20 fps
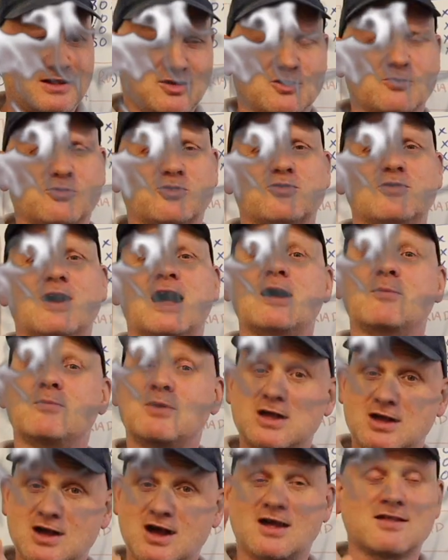then
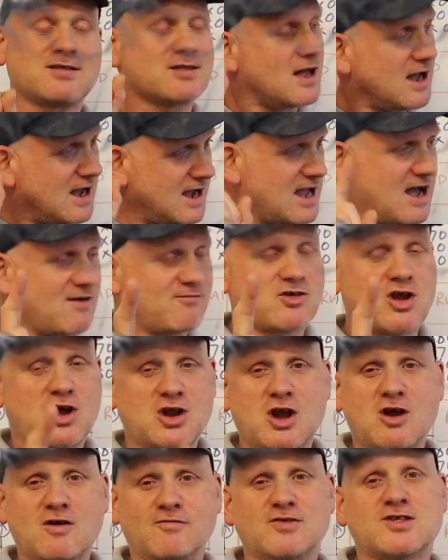subscribe, because I have
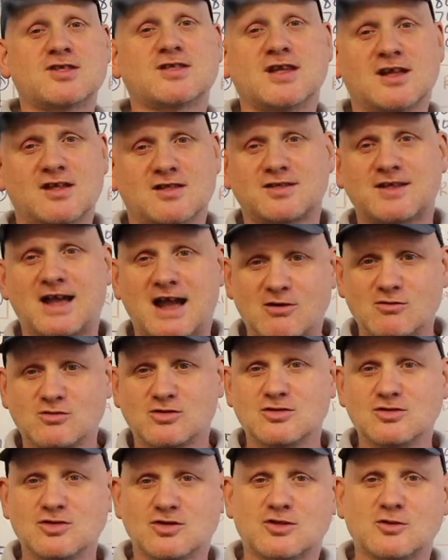got over
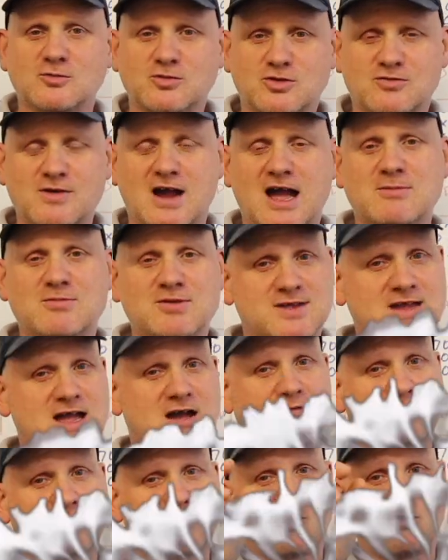6,000 subscribers
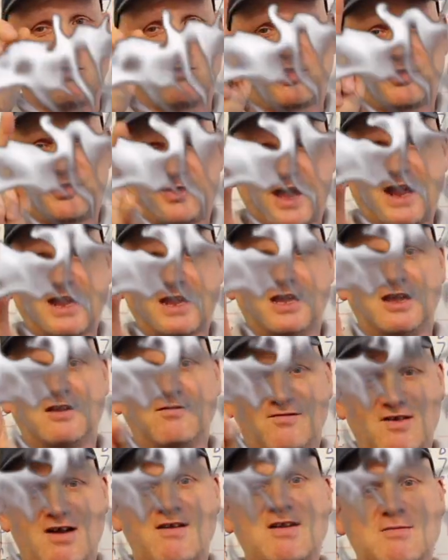now. So thank
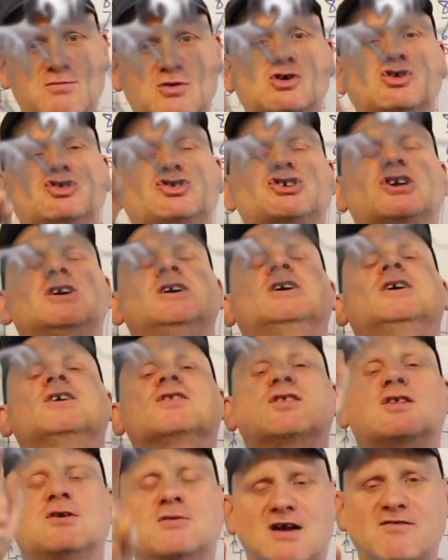you very much
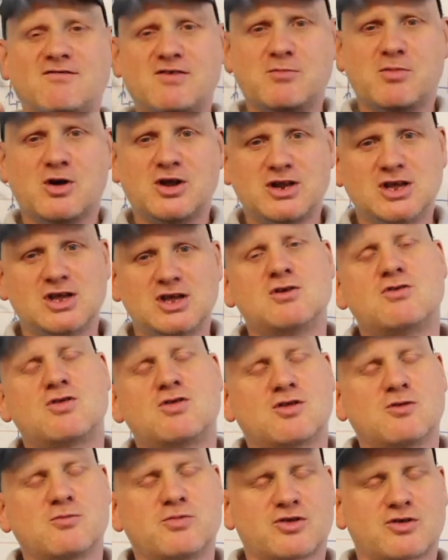to everybody who
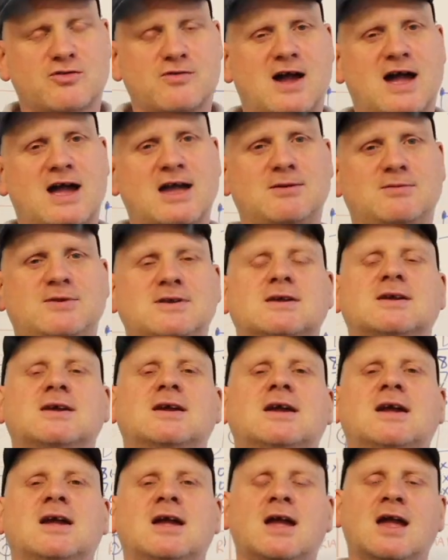subscribed.
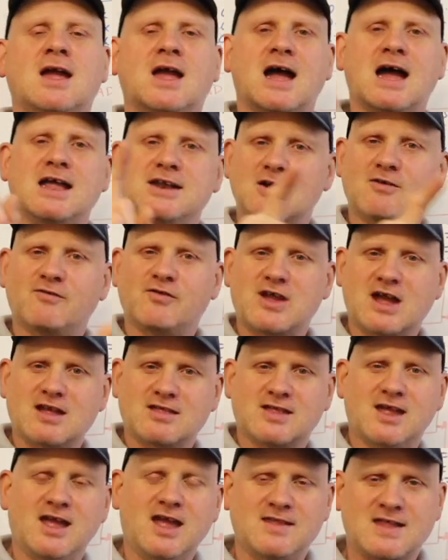And don't
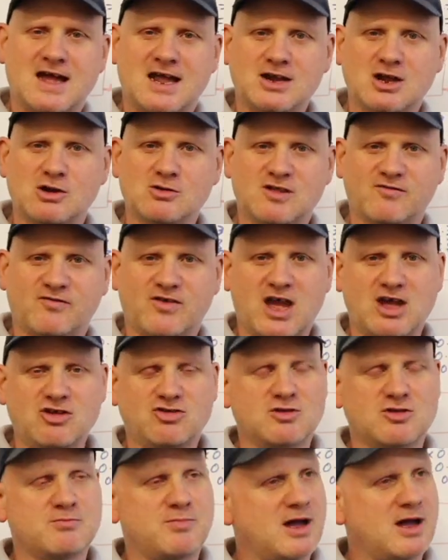forget to hit that
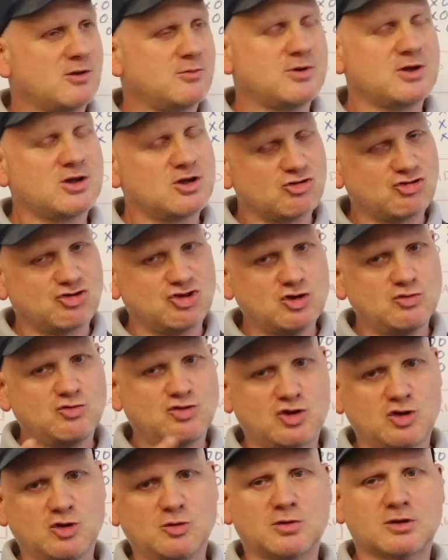notification bell, because
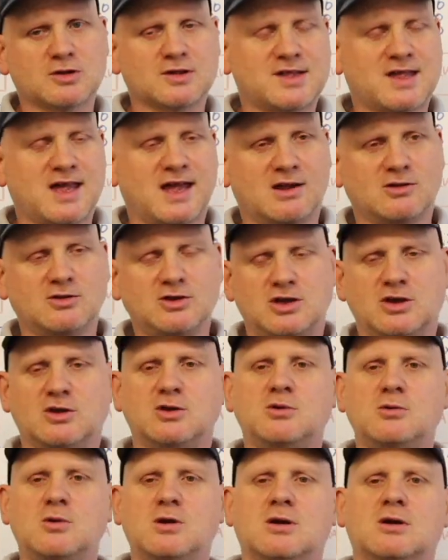YouTube will tell
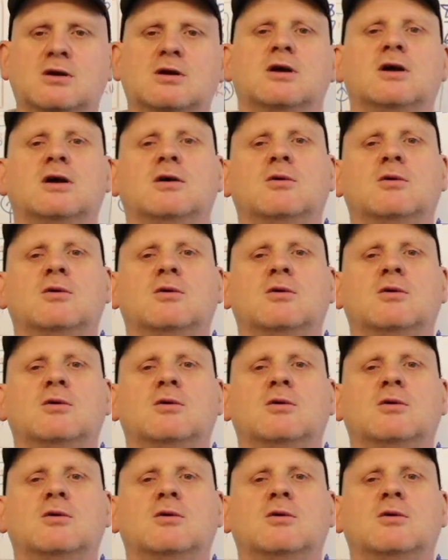you